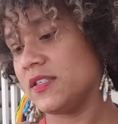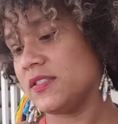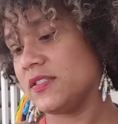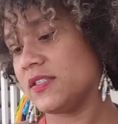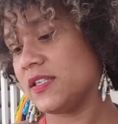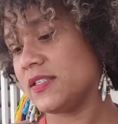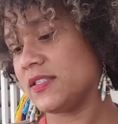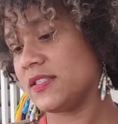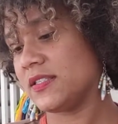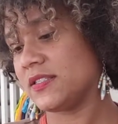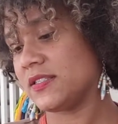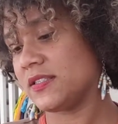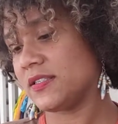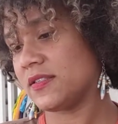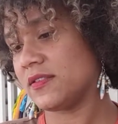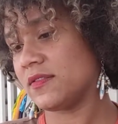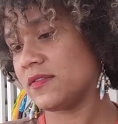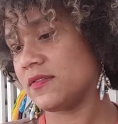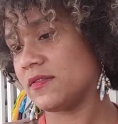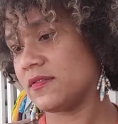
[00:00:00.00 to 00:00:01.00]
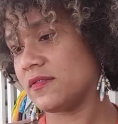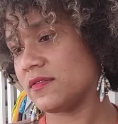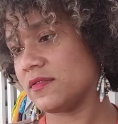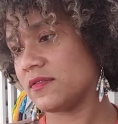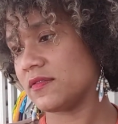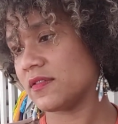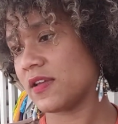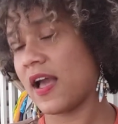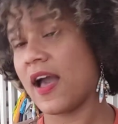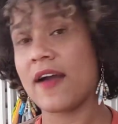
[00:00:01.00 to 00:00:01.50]
doesn't
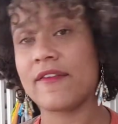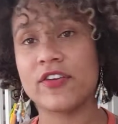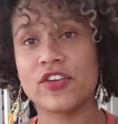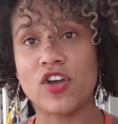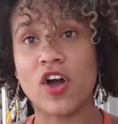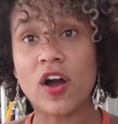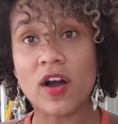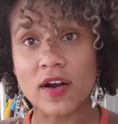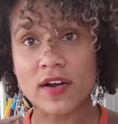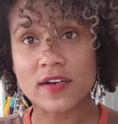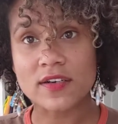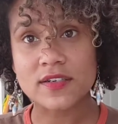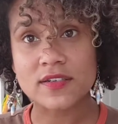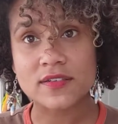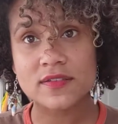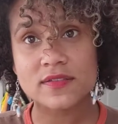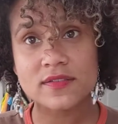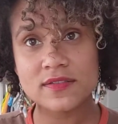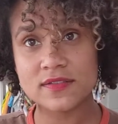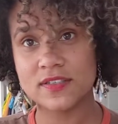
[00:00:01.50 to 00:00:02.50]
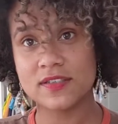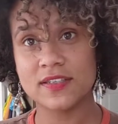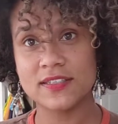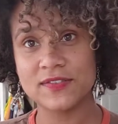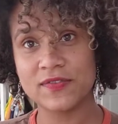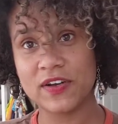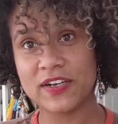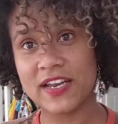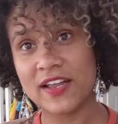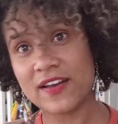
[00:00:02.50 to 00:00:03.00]
have a yard. So let's
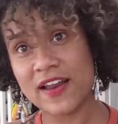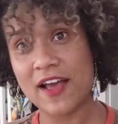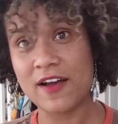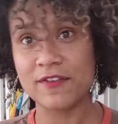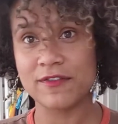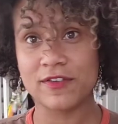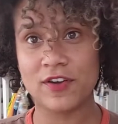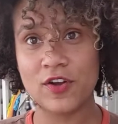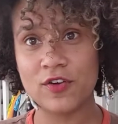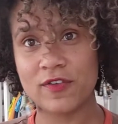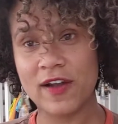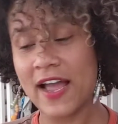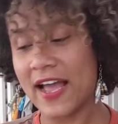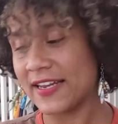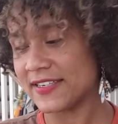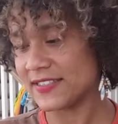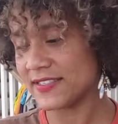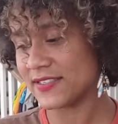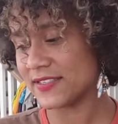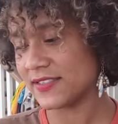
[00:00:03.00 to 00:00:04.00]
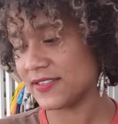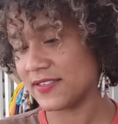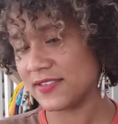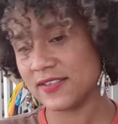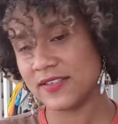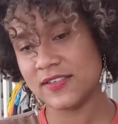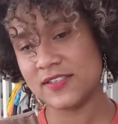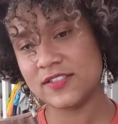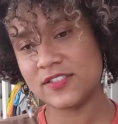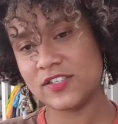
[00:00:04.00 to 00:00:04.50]
find out how Florette
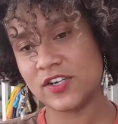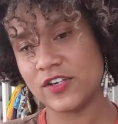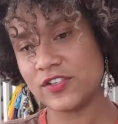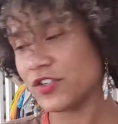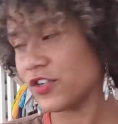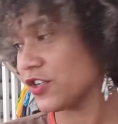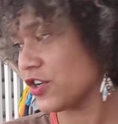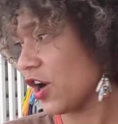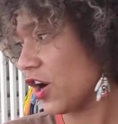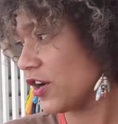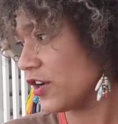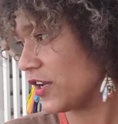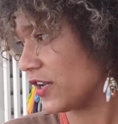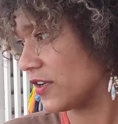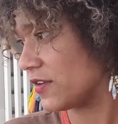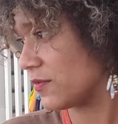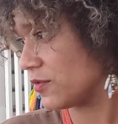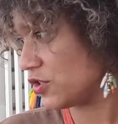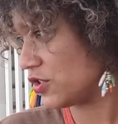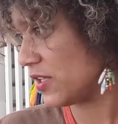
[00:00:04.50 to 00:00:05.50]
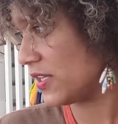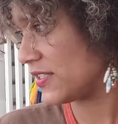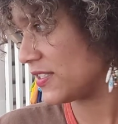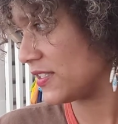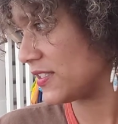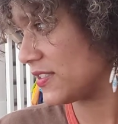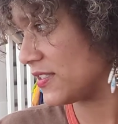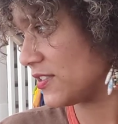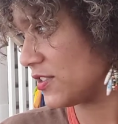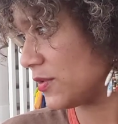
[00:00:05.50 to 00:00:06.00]
starts her garden. Would you like to
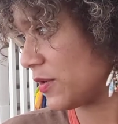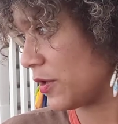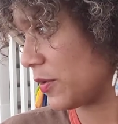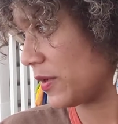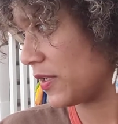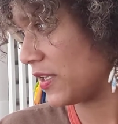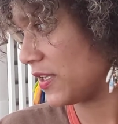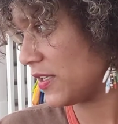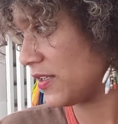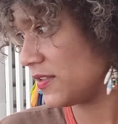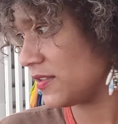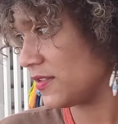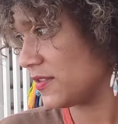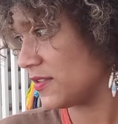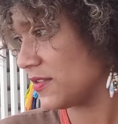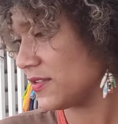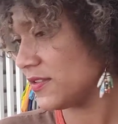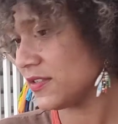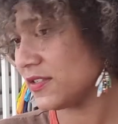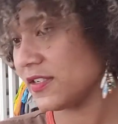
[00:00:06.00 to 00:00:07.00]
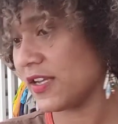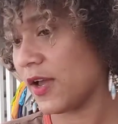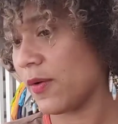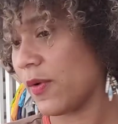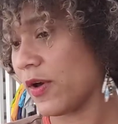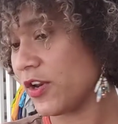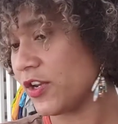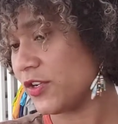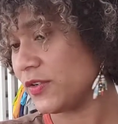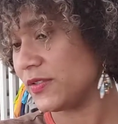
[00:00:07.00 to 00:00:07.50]
listen to it, Gwendolyn? Okay,
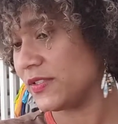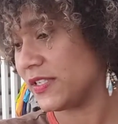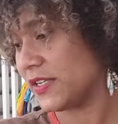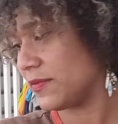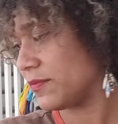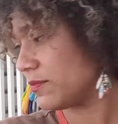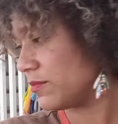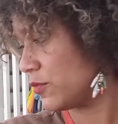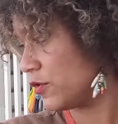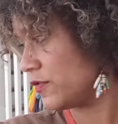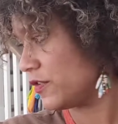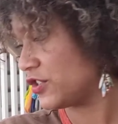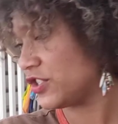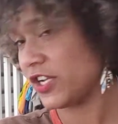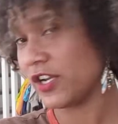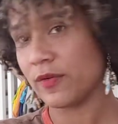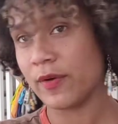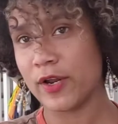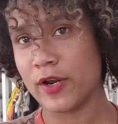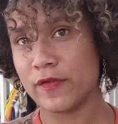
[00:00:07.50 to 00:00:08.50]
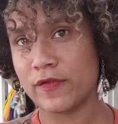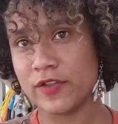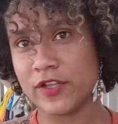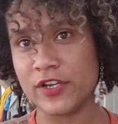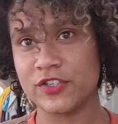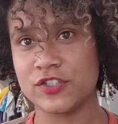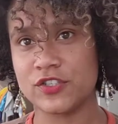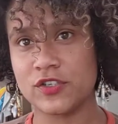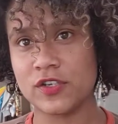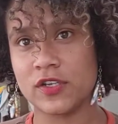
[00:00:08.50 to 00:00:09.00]
why don't you move the chair right over
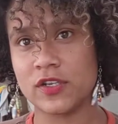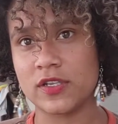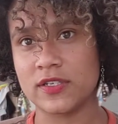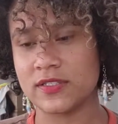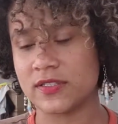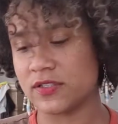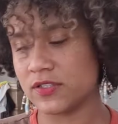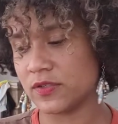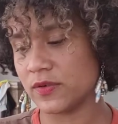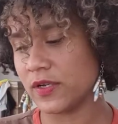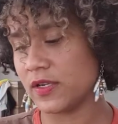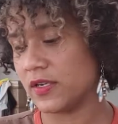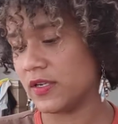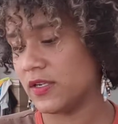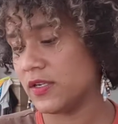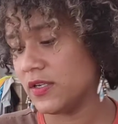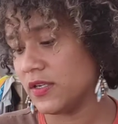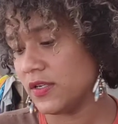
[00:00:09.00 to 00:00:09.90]
there so you could listen to it.